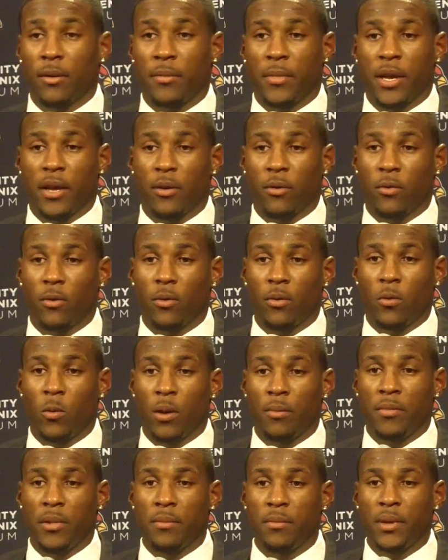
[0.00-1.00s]
Man,
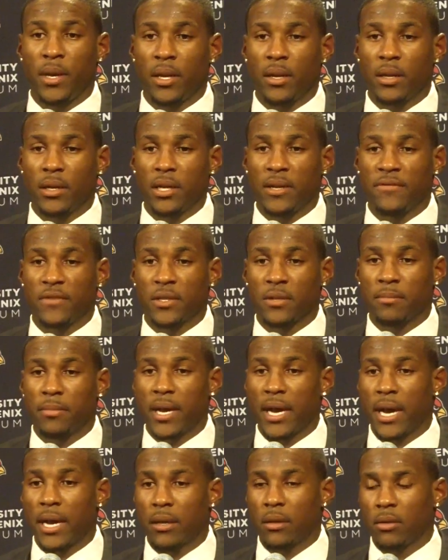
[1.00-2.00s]
with me being a defensive
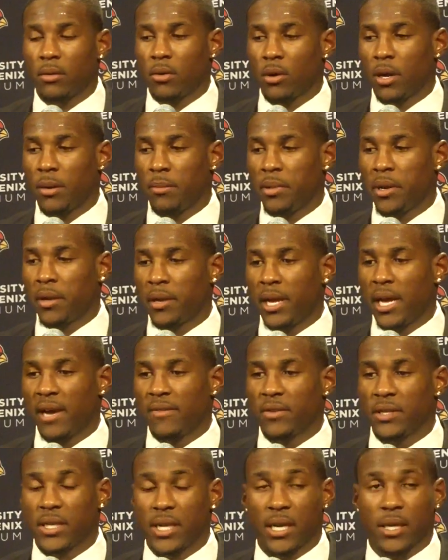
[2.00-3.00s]
back, you know, I barely
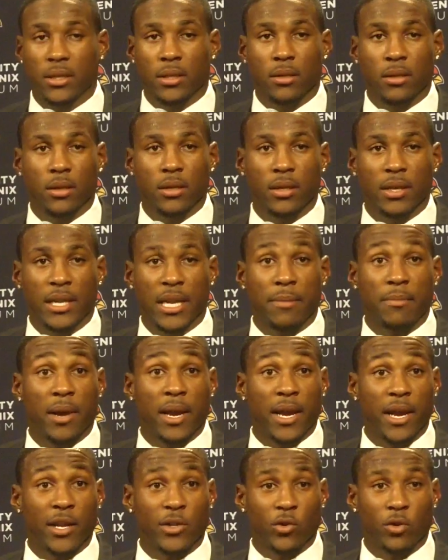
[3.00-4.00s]
have a chance to get my
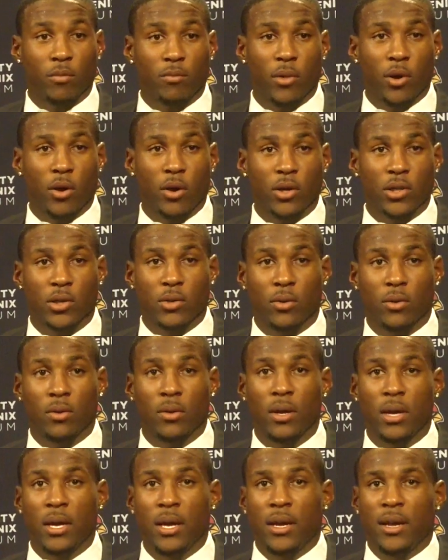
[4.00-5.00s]
hands on the ball. So,
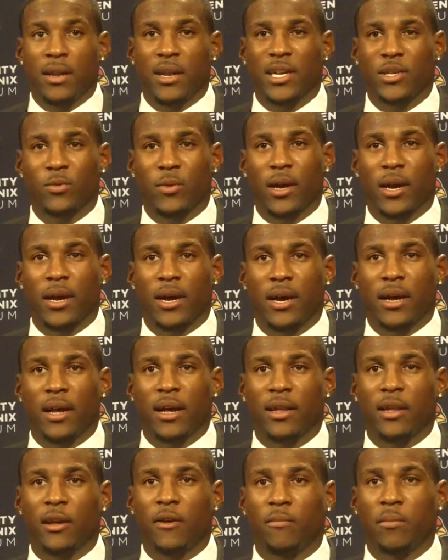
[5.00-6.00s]
that's why
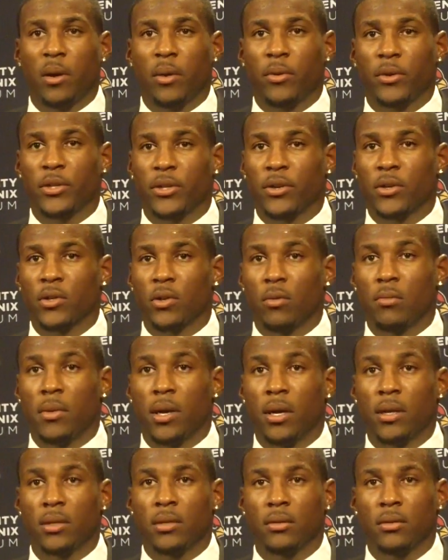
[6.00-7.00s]
I love punt return so
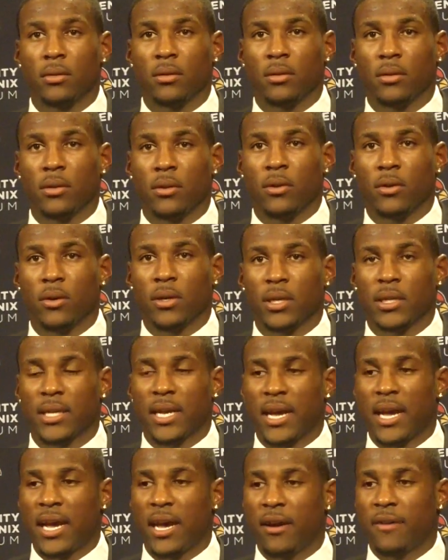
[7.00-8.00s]
much, you know, because
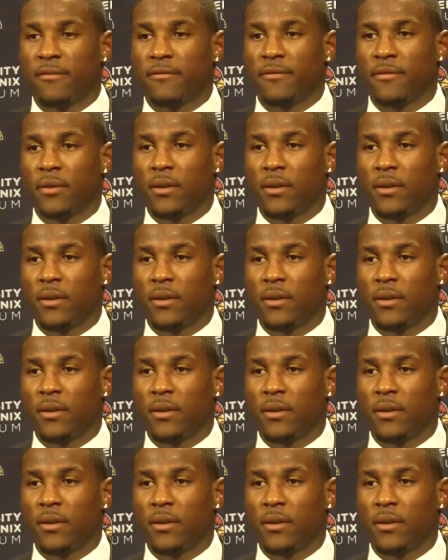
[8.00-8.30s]
I have